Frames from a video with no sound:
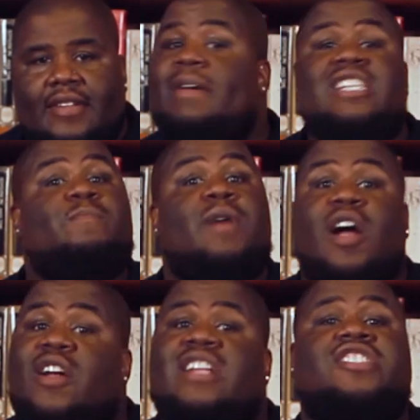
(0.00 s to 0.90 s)
Bitch,
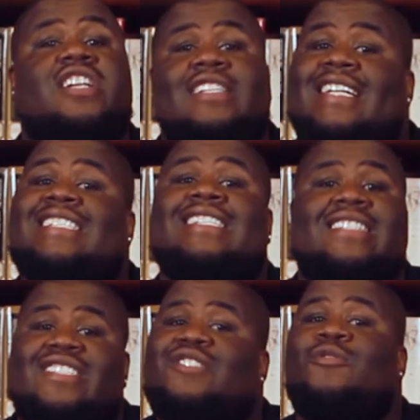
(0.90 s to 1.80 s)
burn the shit that's
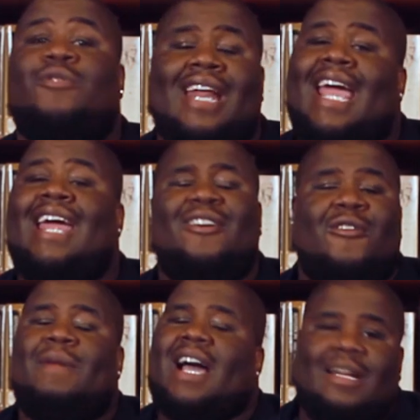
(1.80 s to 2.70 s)
in the store that ain't
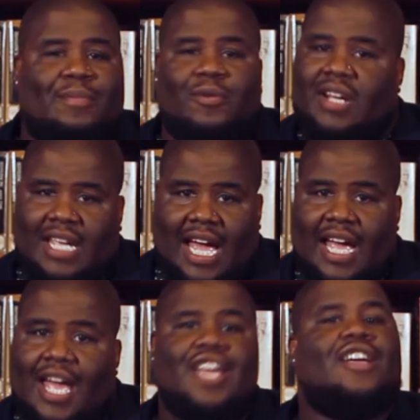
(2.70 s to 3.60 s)
nobody bought
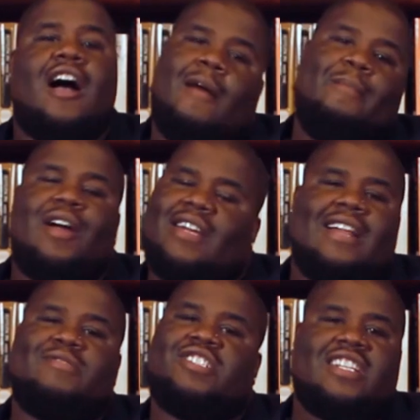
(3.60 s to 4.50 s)
yet. Y'all burning
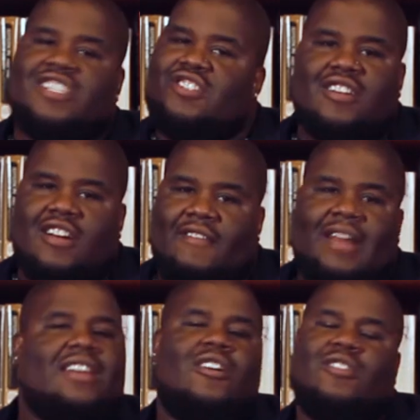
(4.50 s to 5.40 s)
up shit that you done
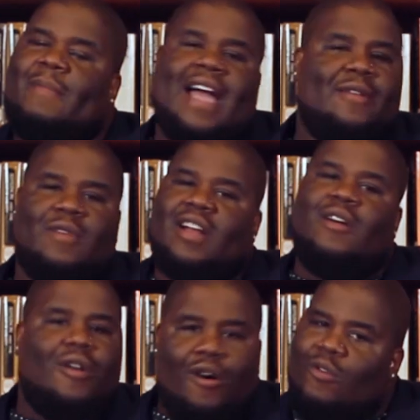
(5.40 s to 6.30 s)
already. Don't nobody want
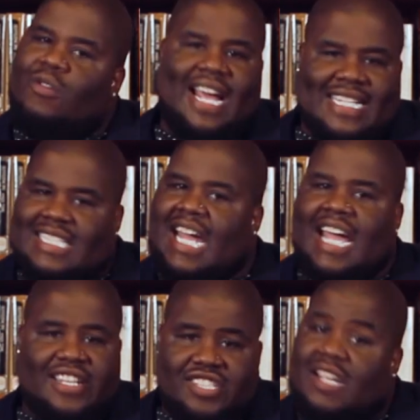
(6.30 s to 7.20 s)
no old ass
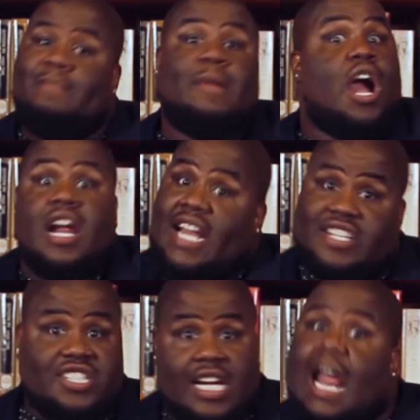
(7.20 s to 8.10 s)
Nike shit. Burn
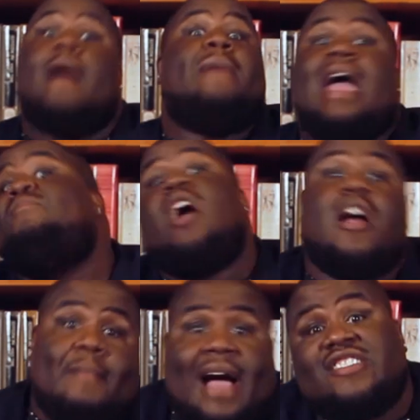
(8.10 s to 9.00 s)
that shit. I might
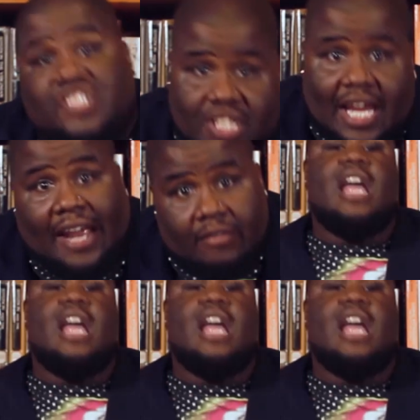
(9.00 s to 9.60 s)
burn my shit.